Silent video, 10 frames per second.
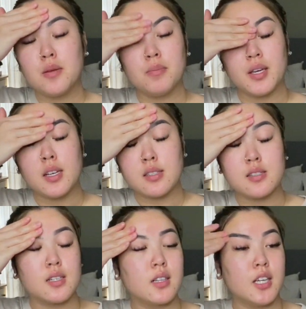because
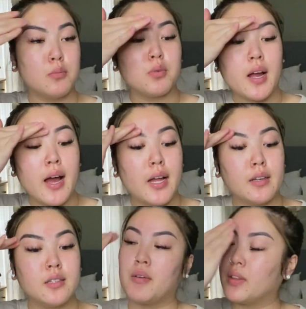it's a clean
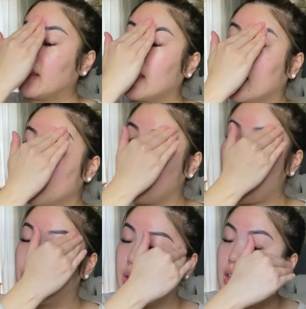brand. Everything they come
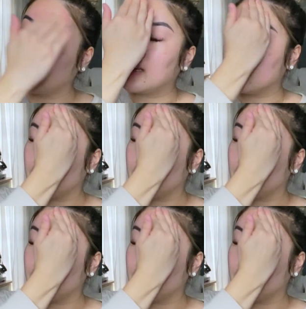out with is